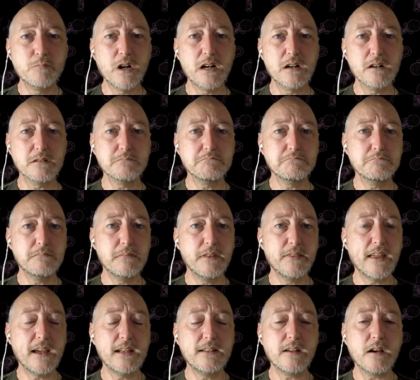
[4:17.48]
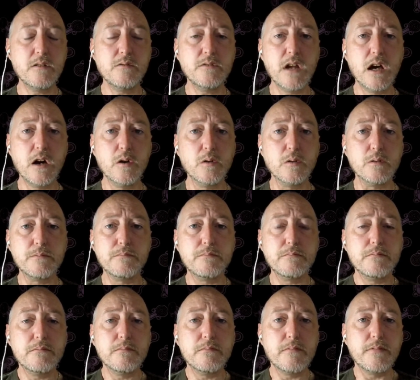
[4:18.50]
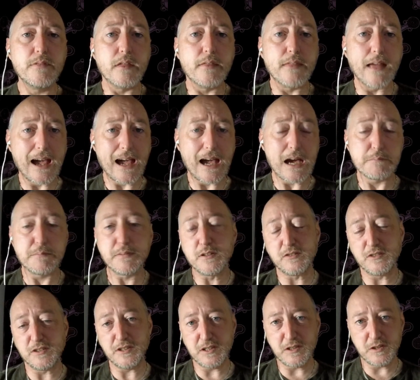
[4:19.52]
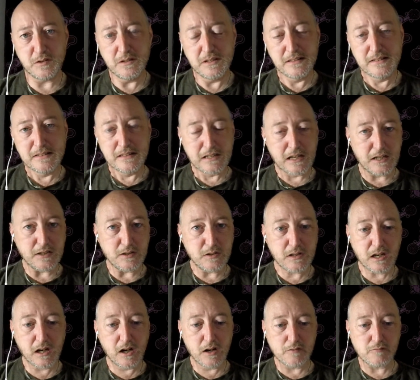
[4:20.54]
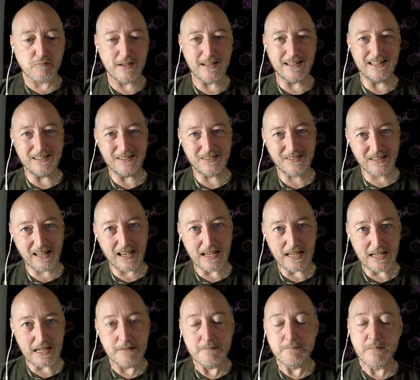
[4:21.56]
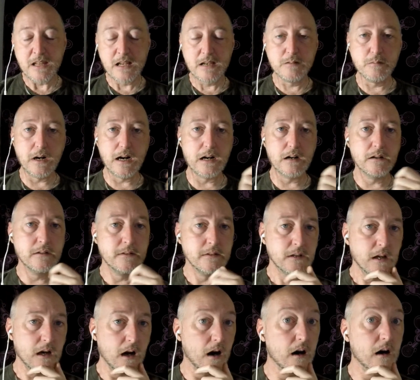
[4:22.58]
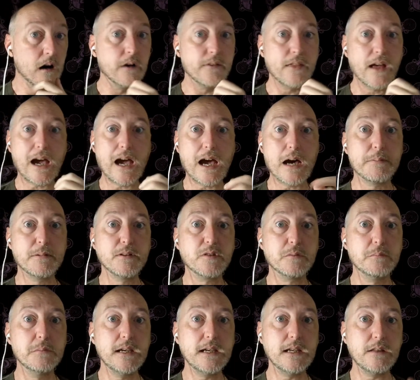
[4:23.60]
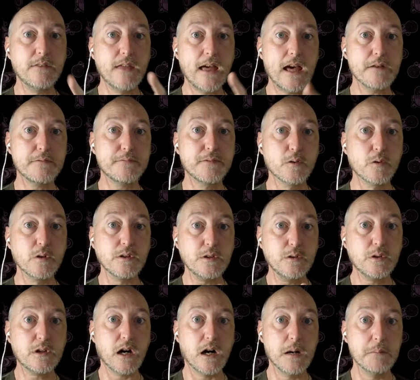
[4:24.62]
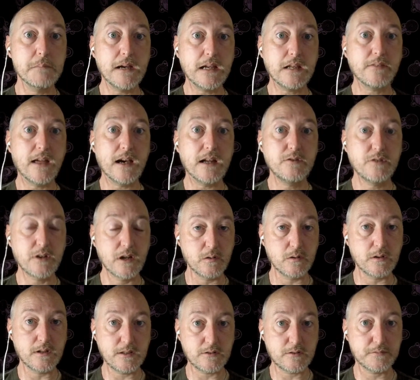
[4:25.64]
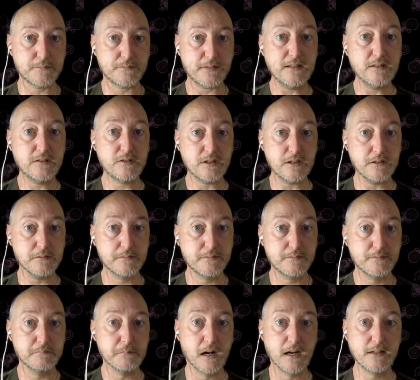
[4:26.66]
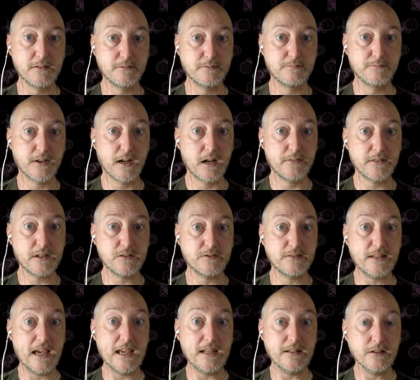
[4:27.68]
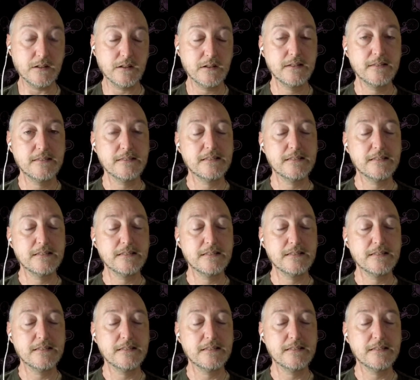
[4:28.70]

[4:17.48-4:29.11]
well, they don't know that happened to you, and you can't really say, well, oh, that happened to me, therefore you can't make that joke, it's offensive, my father's dead.